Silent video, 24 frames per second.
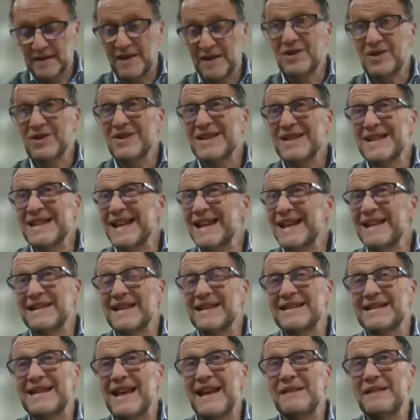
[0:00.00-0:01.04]
You can see it's
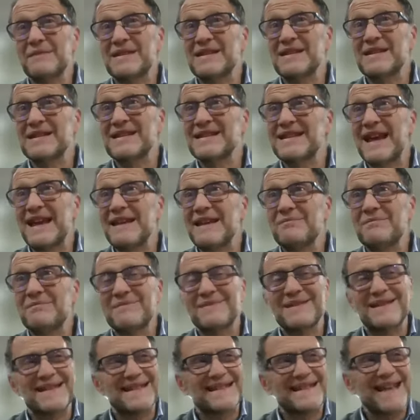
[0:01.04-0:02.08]
the same, it's the
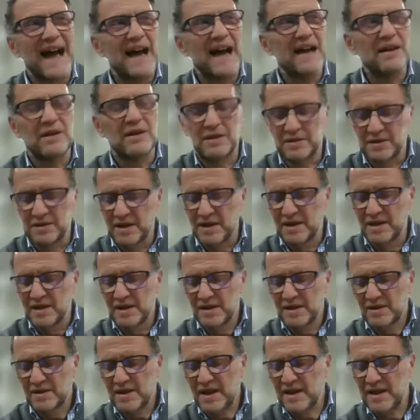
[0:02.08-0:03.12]
same style.
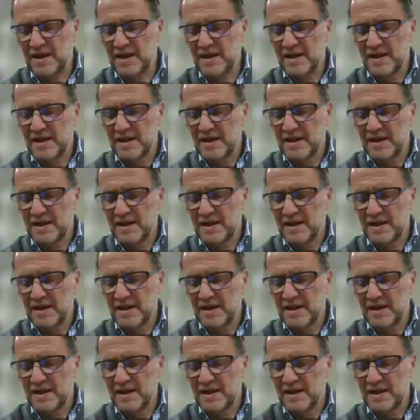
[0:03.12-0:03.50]
Okay.